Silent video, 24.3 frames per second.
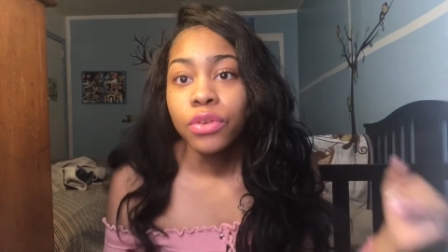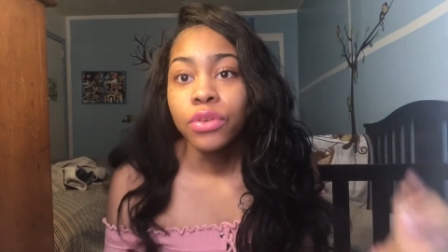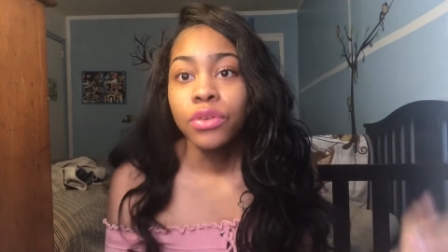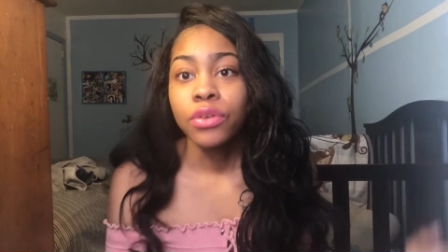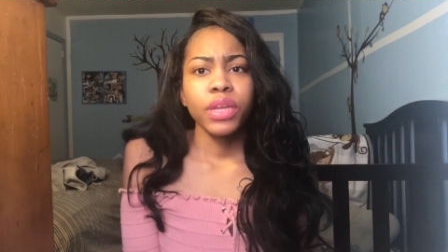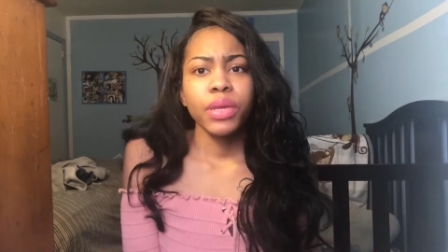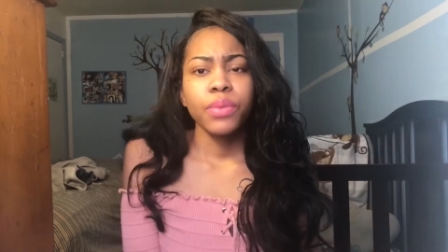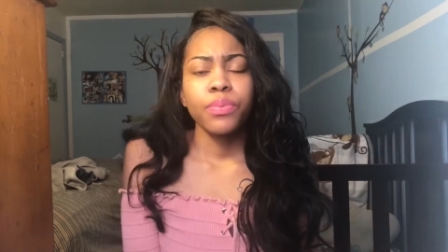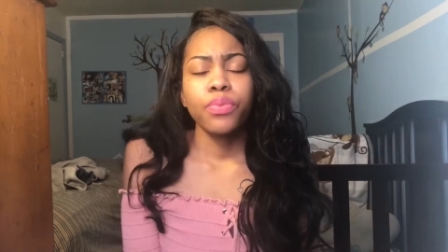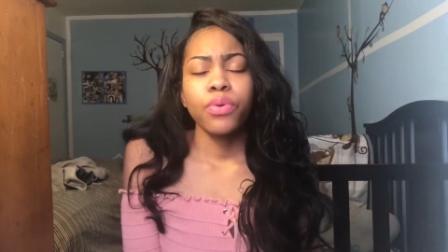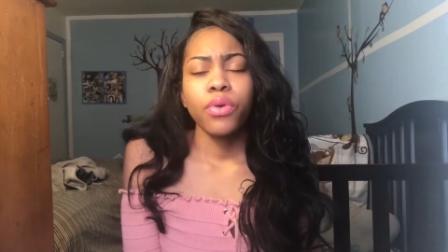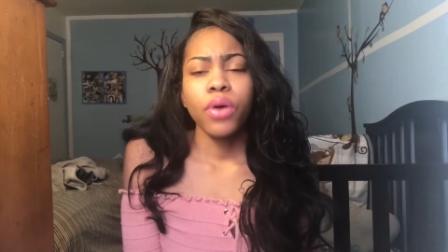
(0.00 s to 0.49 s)
What
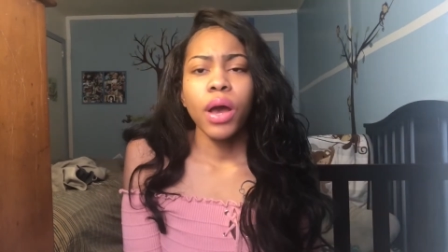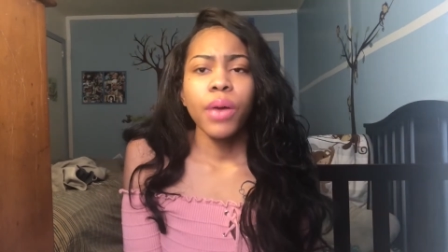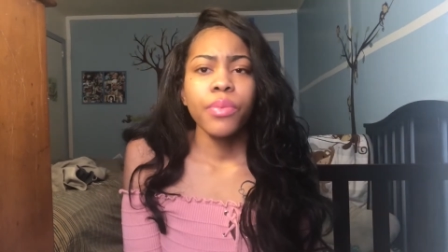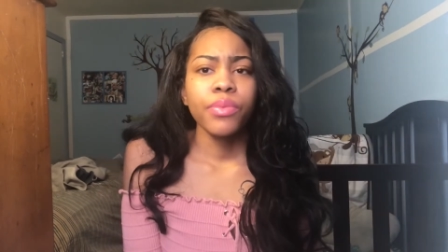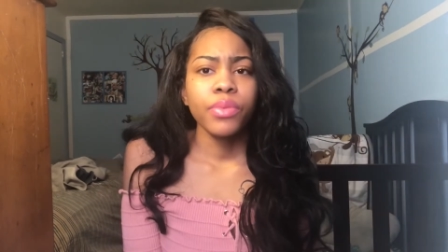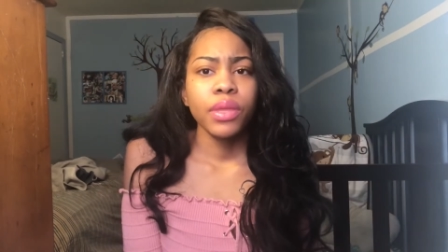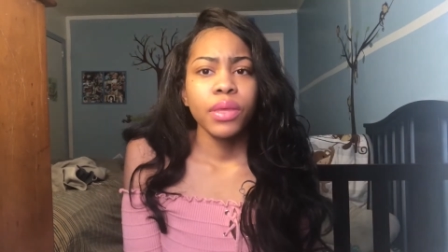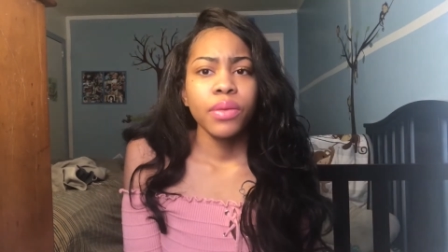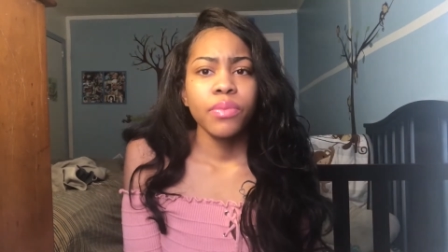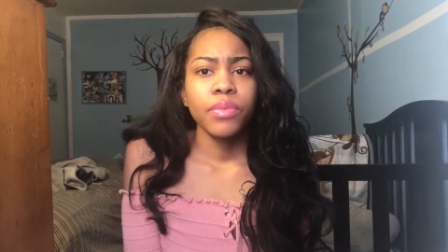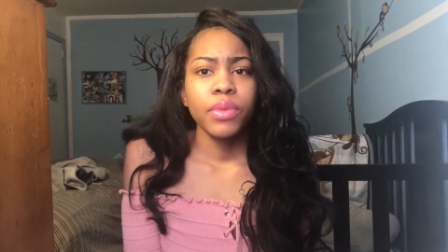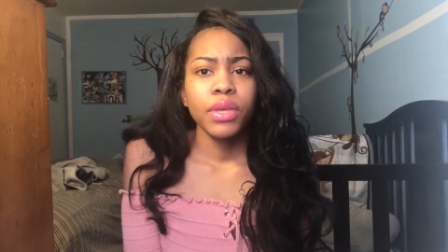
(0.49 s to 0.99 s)
really
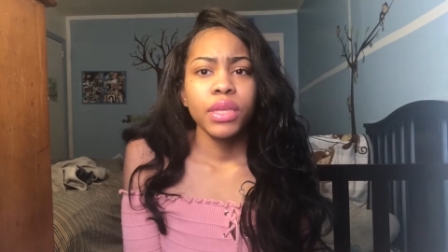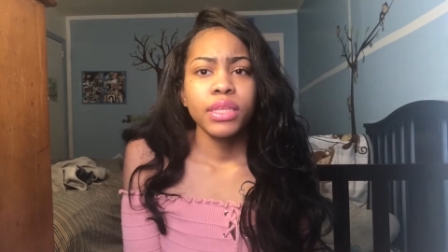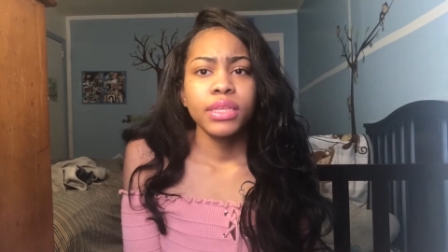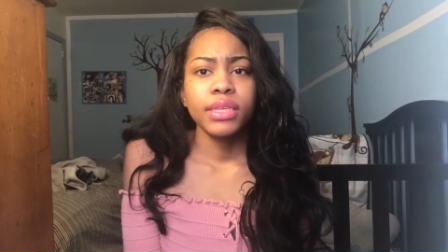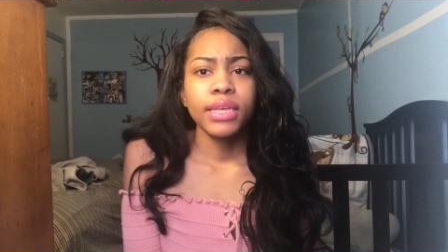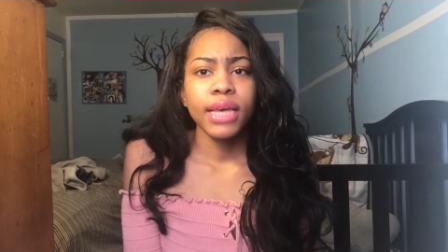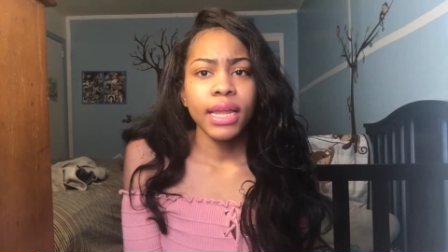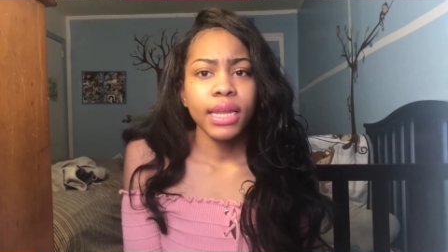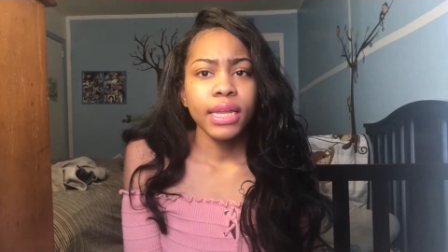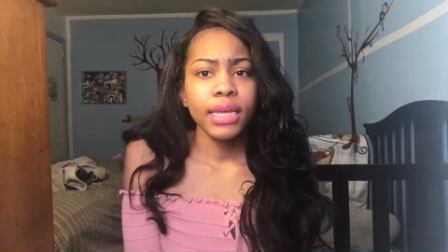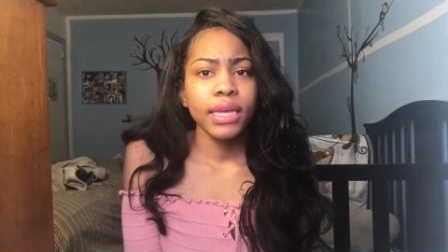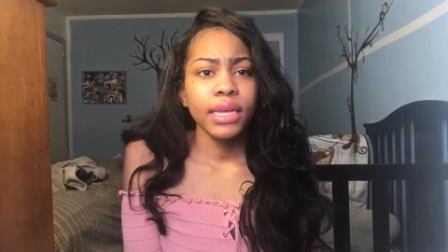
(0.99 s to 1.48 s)
prompted me
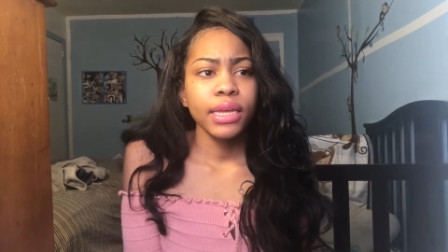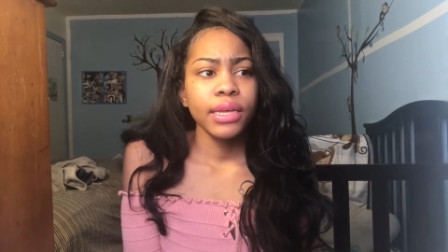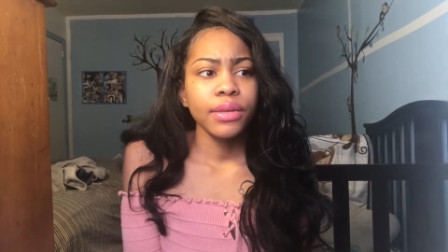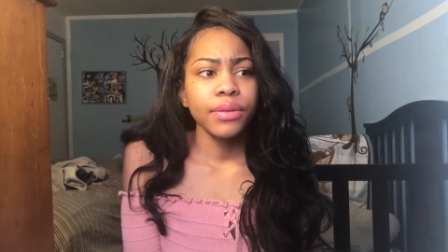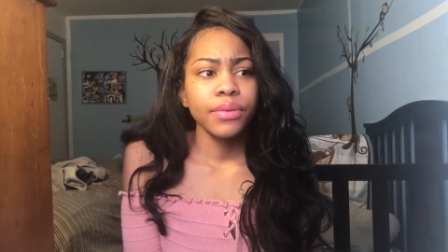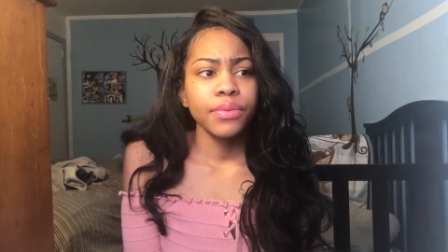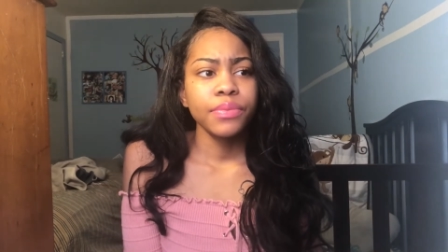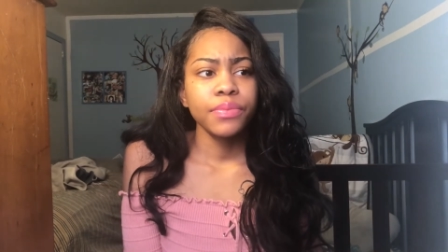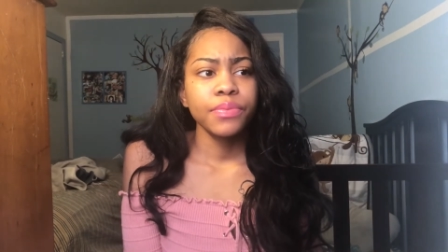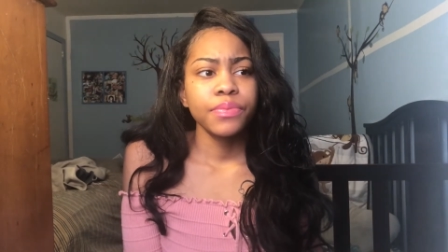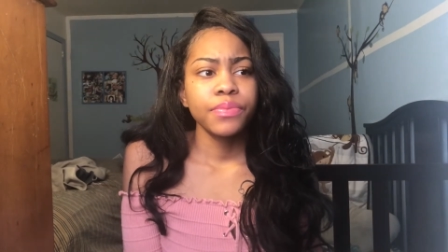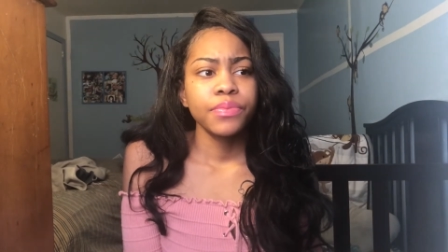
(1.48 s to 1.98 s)
telling
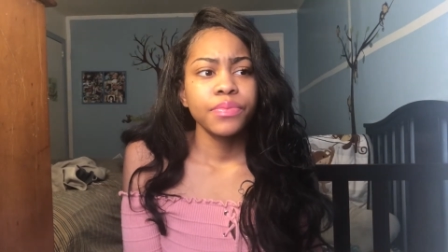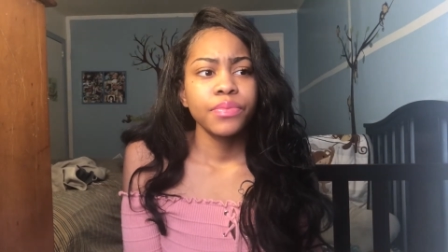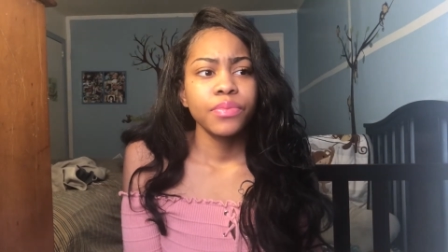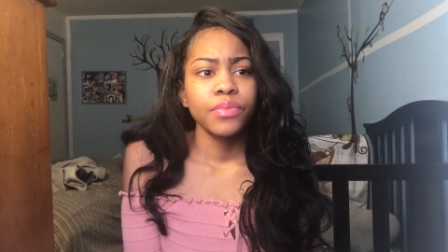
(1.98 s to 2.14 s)
him